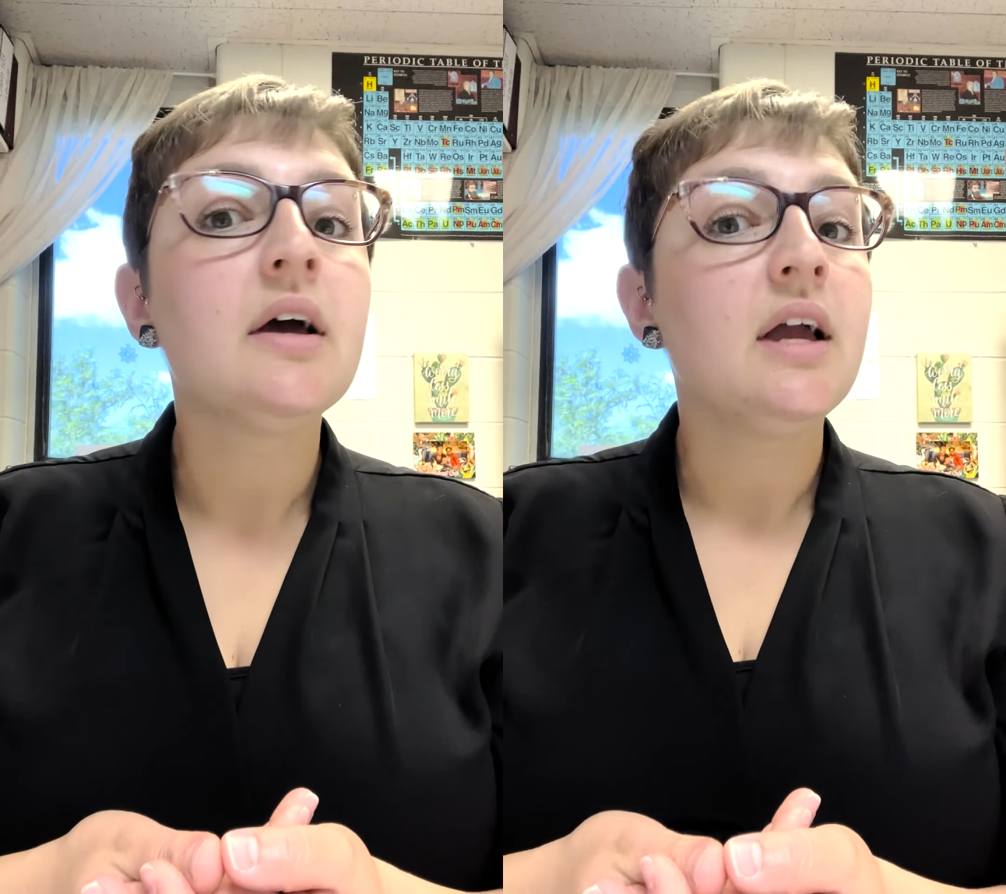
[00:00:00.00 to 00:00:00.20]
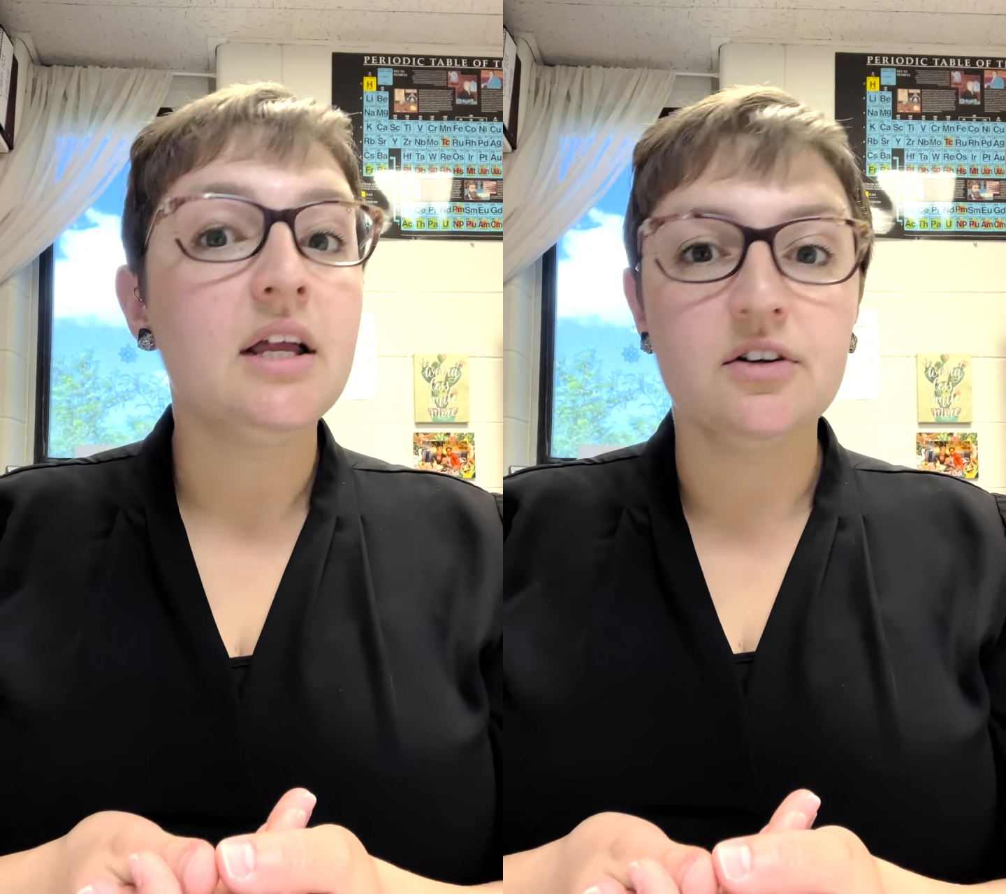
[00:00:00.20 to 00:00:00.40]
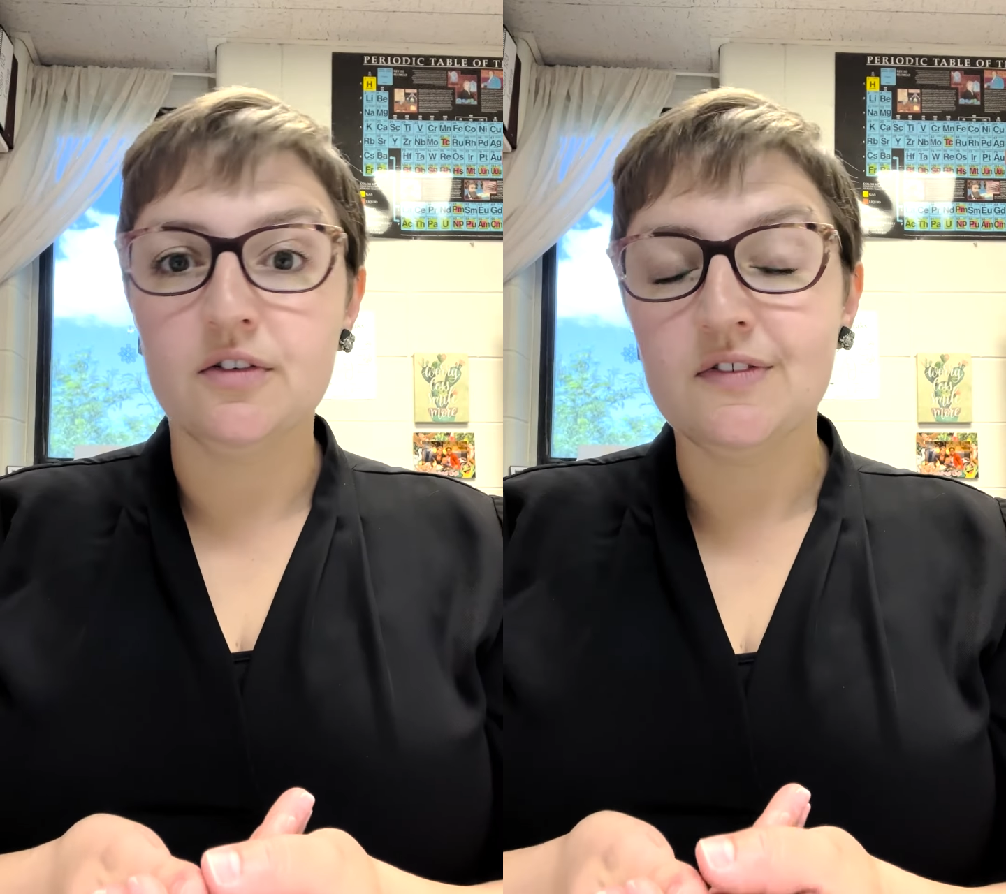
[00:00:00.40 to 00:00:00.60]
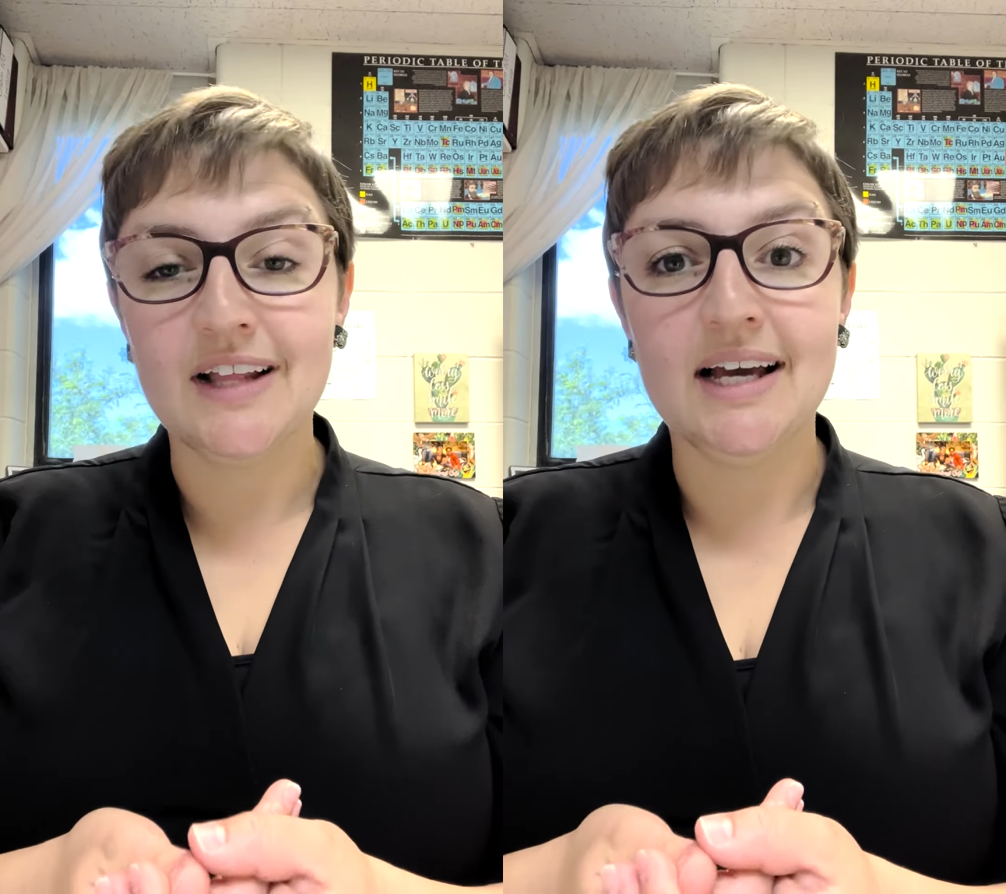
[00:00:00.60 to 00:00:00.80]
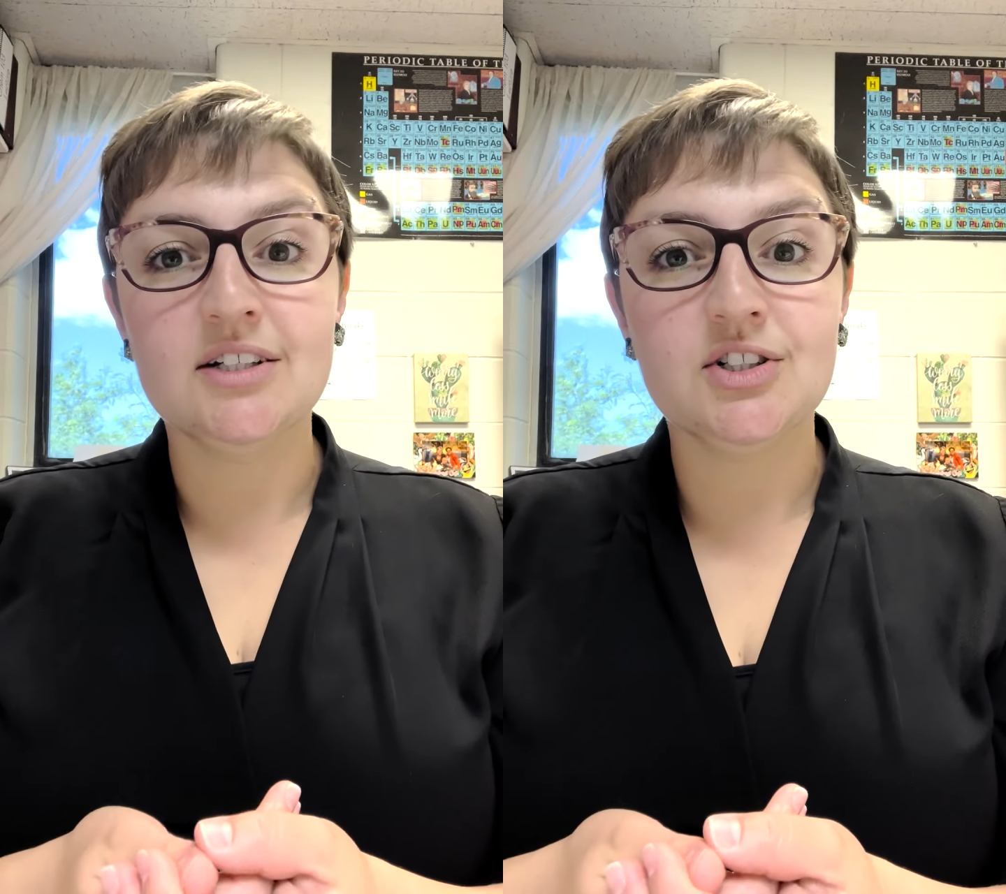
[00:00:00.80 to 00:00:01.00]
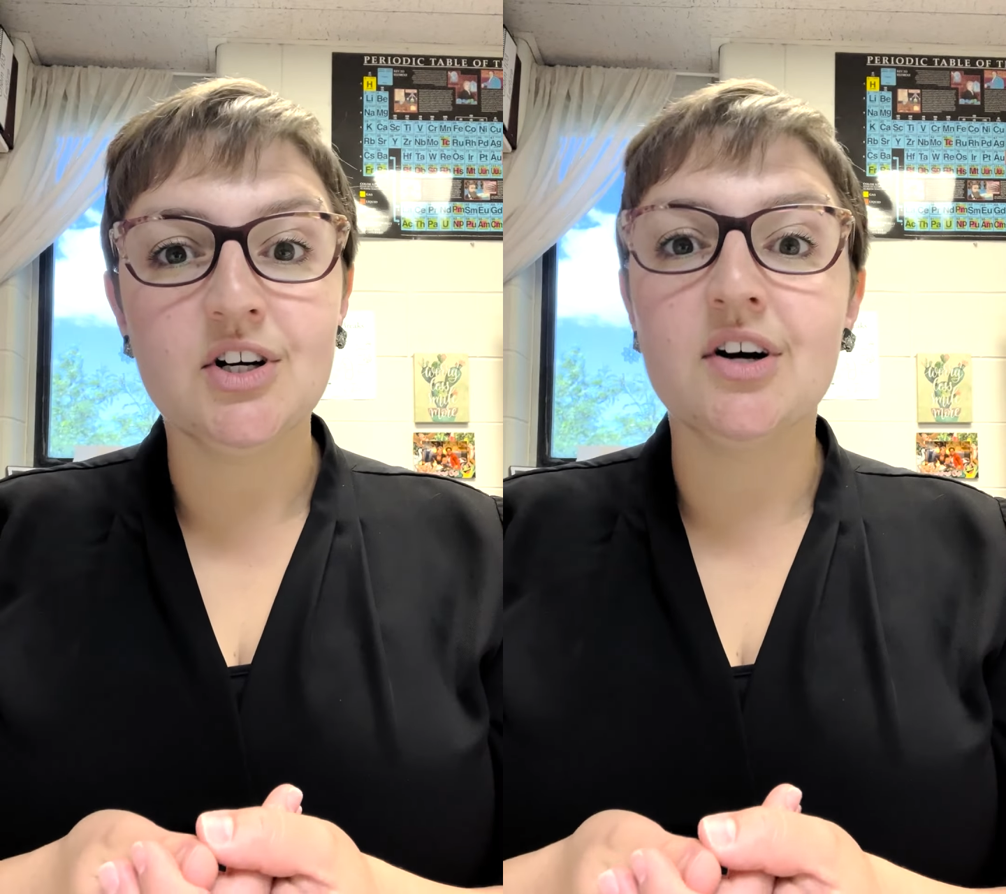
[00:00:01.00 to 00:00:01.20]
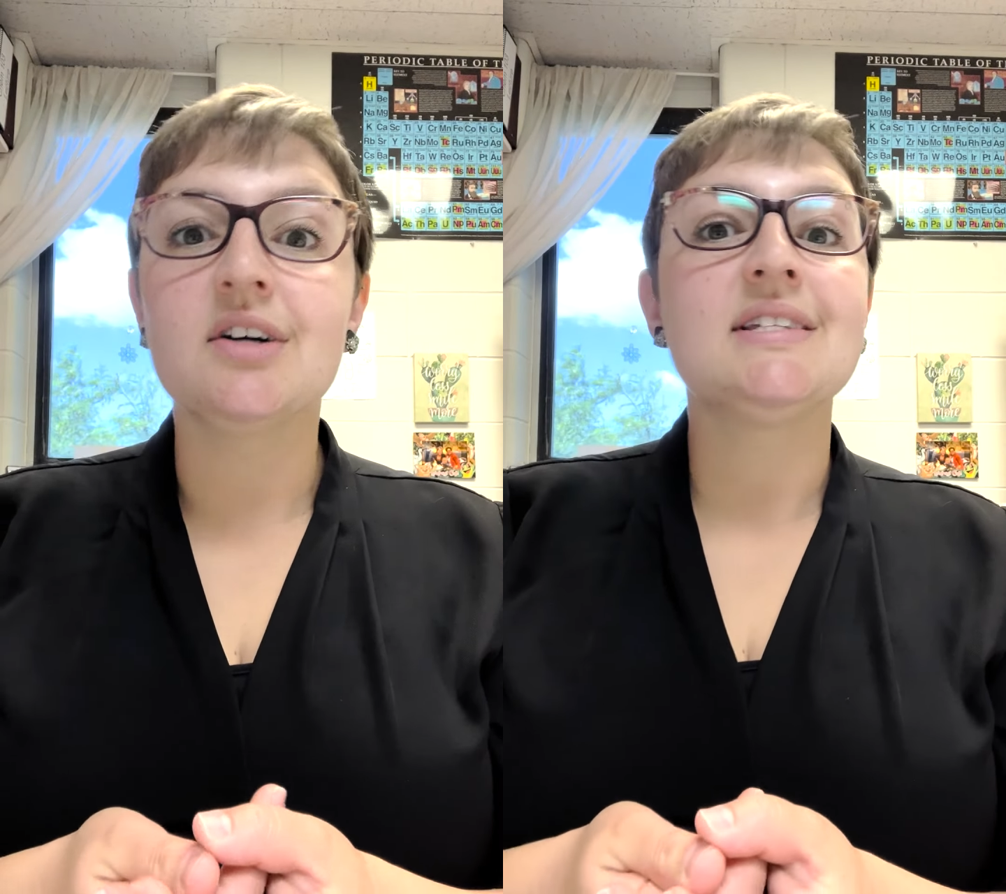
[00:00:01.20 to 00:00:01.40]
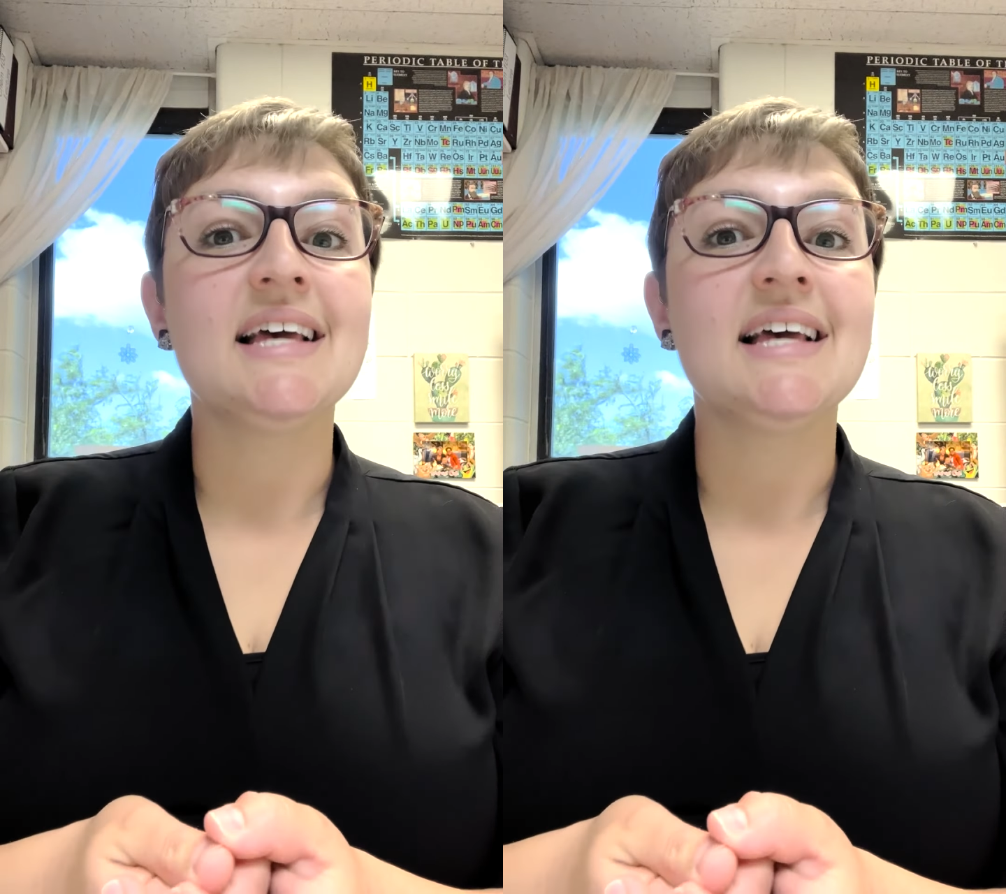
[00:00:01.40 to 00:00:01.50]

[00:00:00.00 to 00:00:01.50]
in your flashcards,